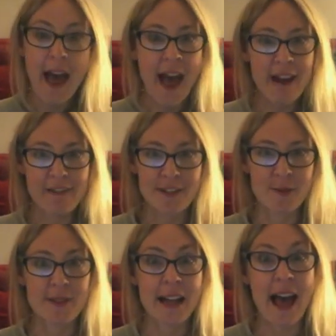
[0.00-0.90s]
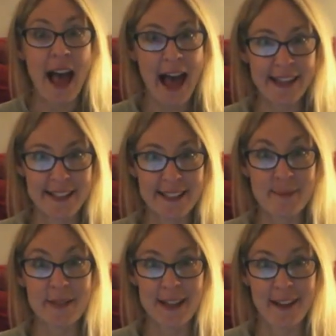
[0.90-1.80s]
Eros was a
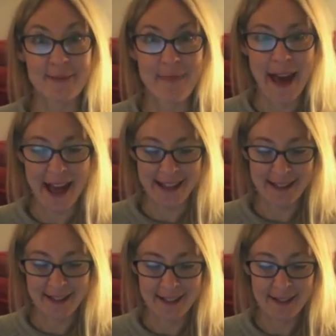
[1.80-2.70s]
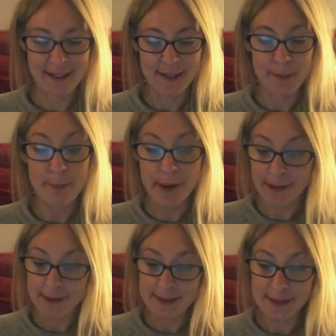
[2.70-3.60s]
handsome young man,
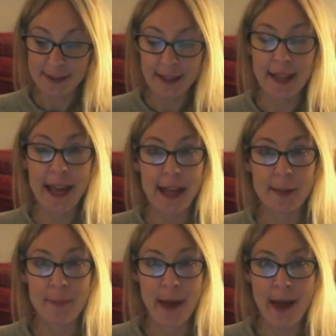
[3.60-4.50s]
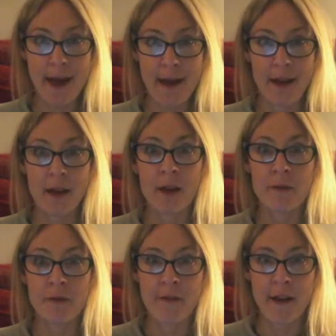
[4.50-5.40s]
but he had a pair of
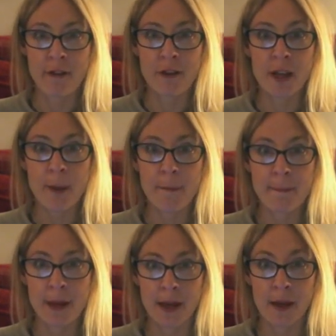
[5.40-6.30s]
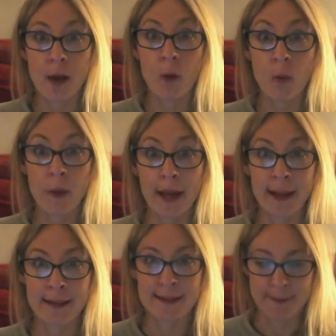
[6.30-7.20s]
very big
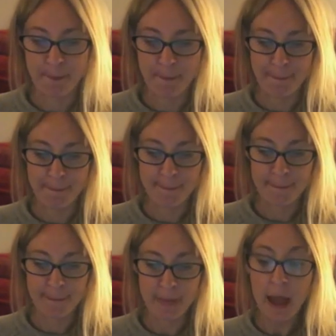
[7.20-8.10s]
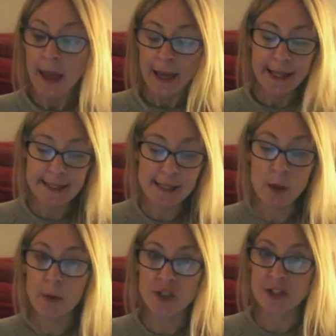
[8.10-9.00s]
wings. He did
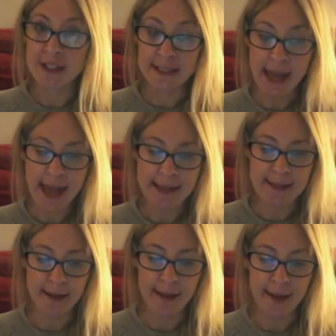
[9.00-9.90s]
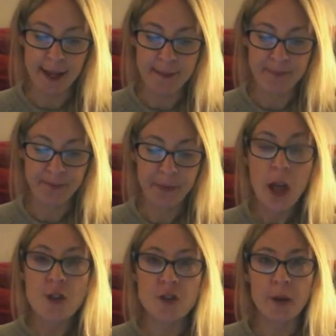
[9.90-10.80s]
not wish to scare Psyche,
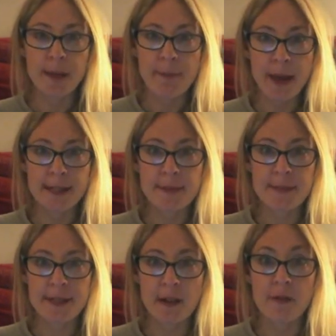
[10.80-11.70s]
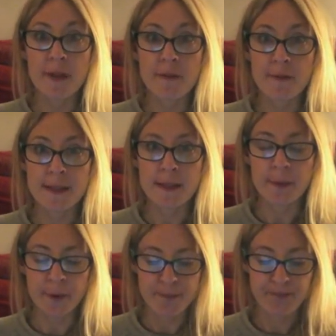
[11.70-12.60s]
so he made himself
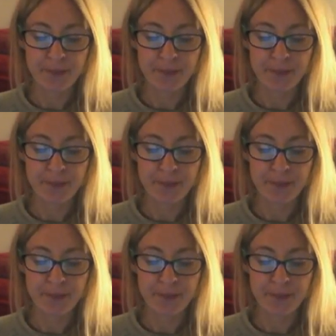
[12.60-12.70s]
invisible.